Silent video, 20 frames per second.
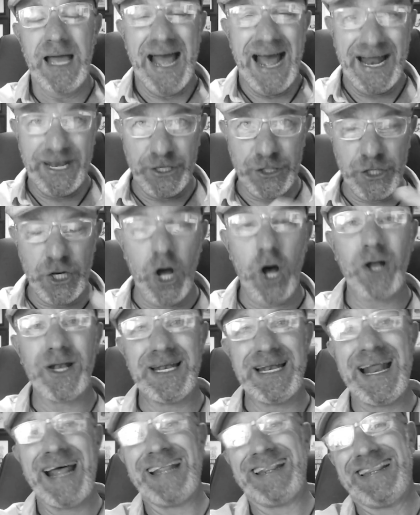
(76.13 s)
and
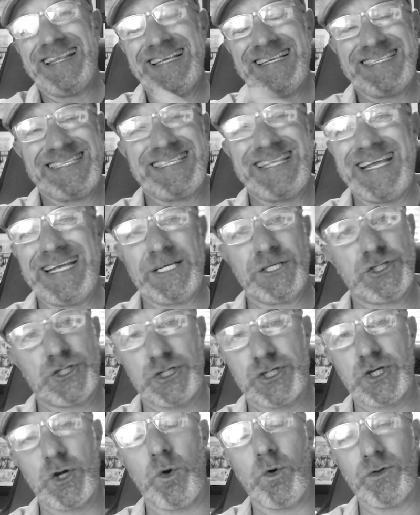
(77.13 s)
not let these things
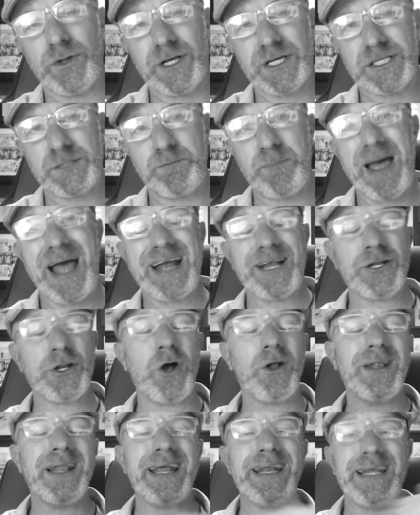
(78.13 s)
just hold us back,
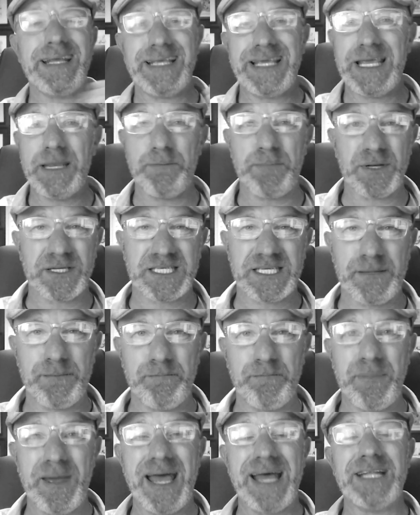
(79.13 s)
not let it keep us
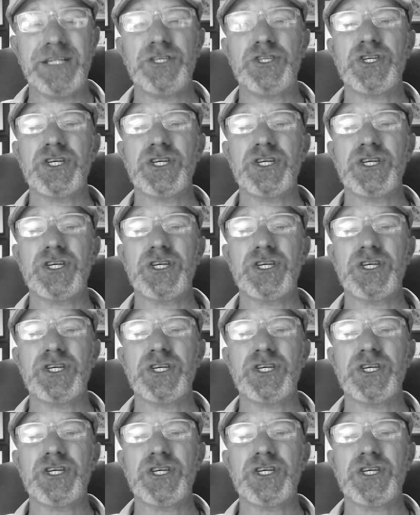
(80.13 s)
in bed.